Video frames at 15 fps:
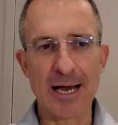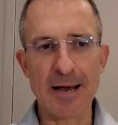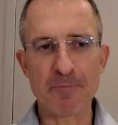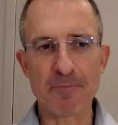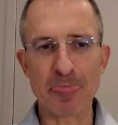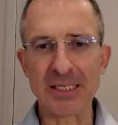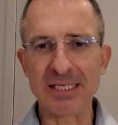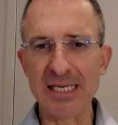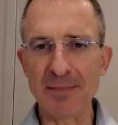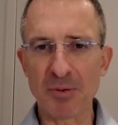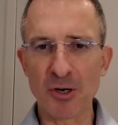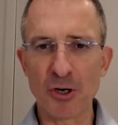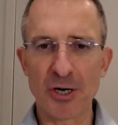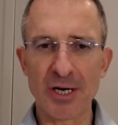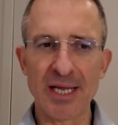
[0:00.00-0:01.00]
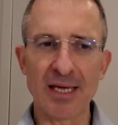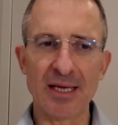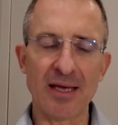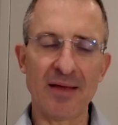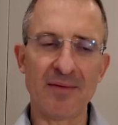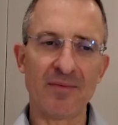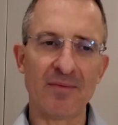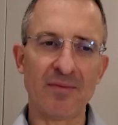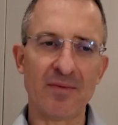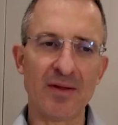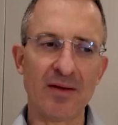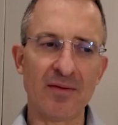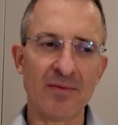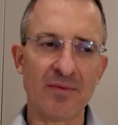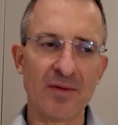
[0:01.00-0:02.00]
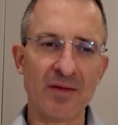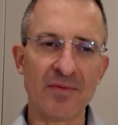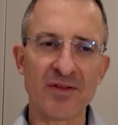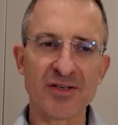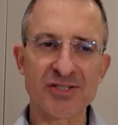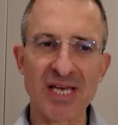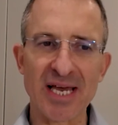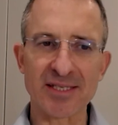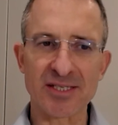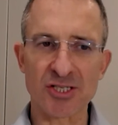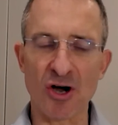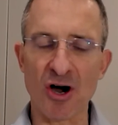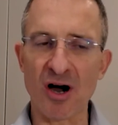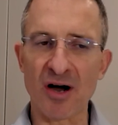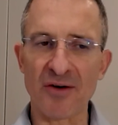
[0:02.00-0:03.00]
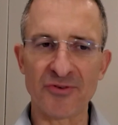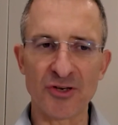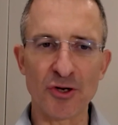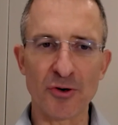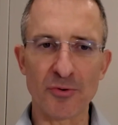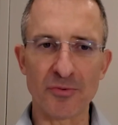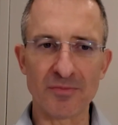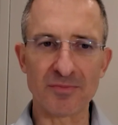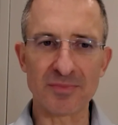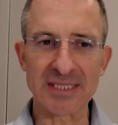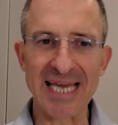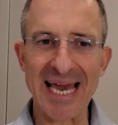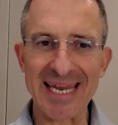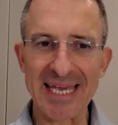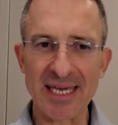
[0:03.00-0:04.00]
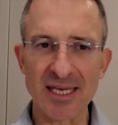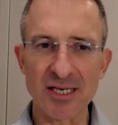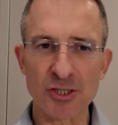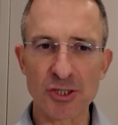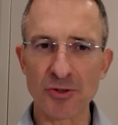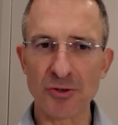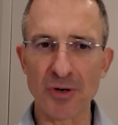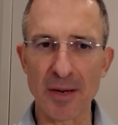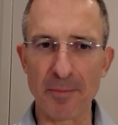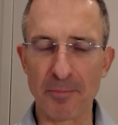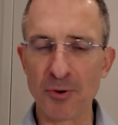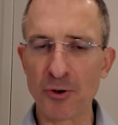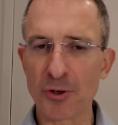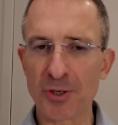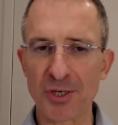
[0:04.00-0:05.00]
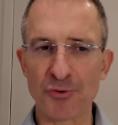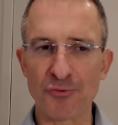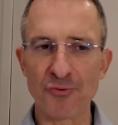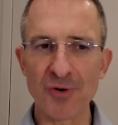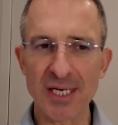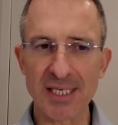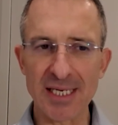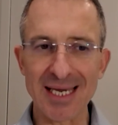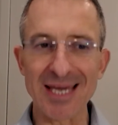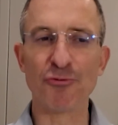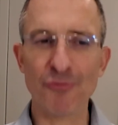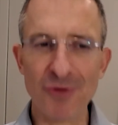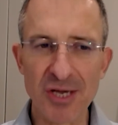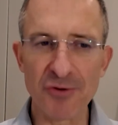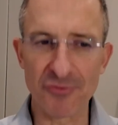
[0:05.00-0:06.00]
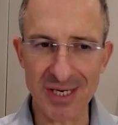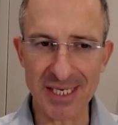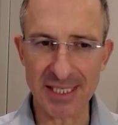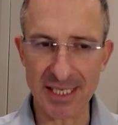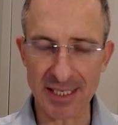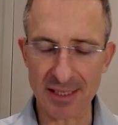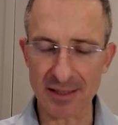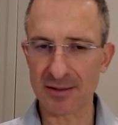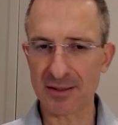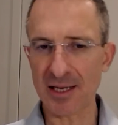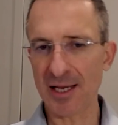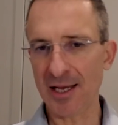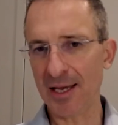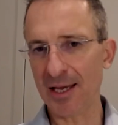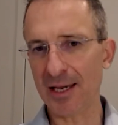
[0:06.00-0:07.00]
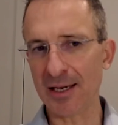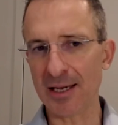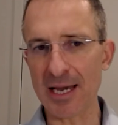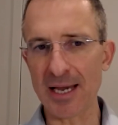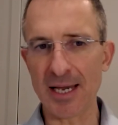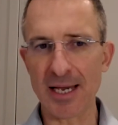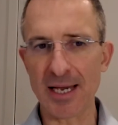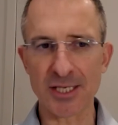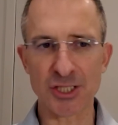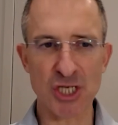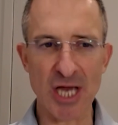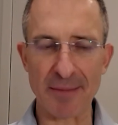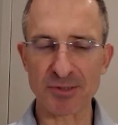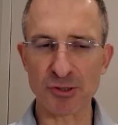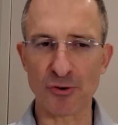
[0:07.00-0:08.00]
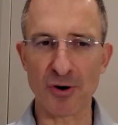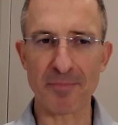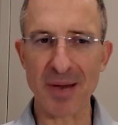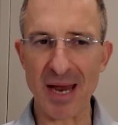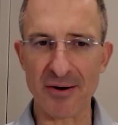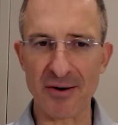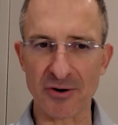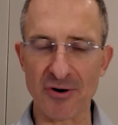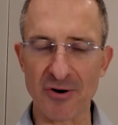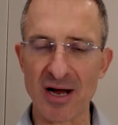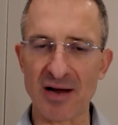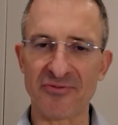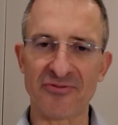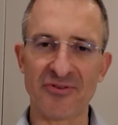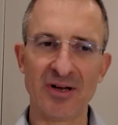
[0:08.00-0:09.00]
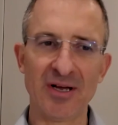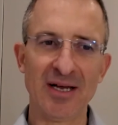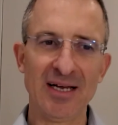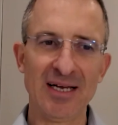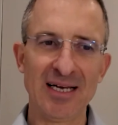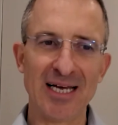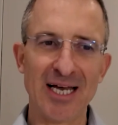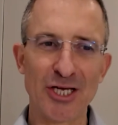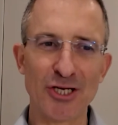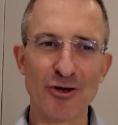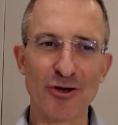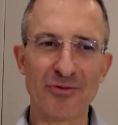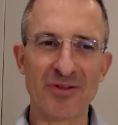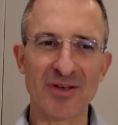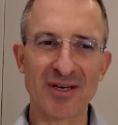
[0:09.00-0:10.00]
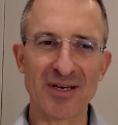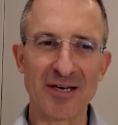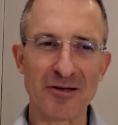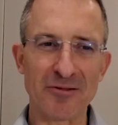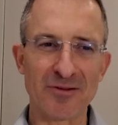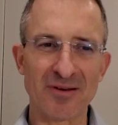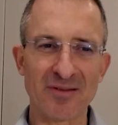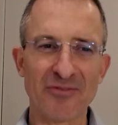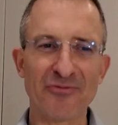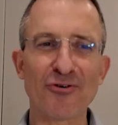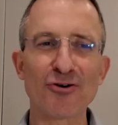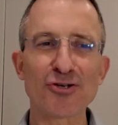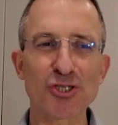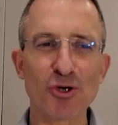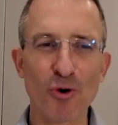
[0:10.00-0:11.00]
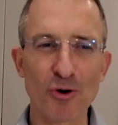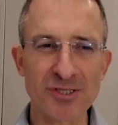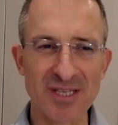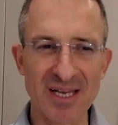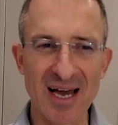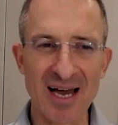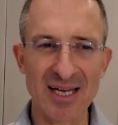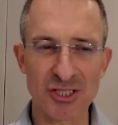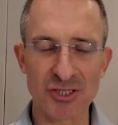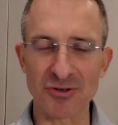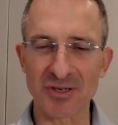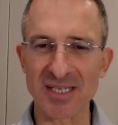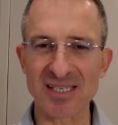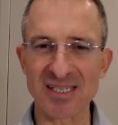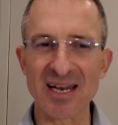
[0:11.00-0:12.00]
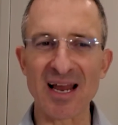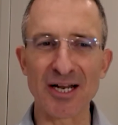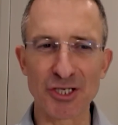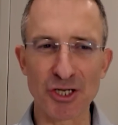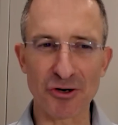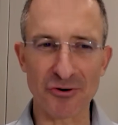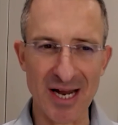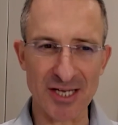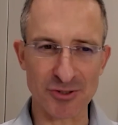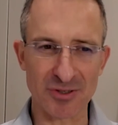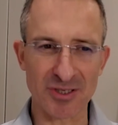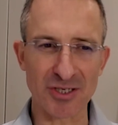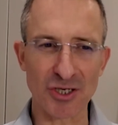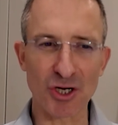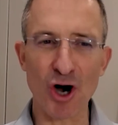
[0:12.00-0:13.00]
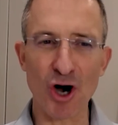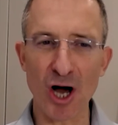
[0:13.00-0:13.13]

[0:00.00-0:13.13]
Um, deep learning in, in, in the sense of, you know, getting into a book and reading and rereading a, a chapter or a paragraph. Uh, you know, the, the, the first course that I took as an undergraduate in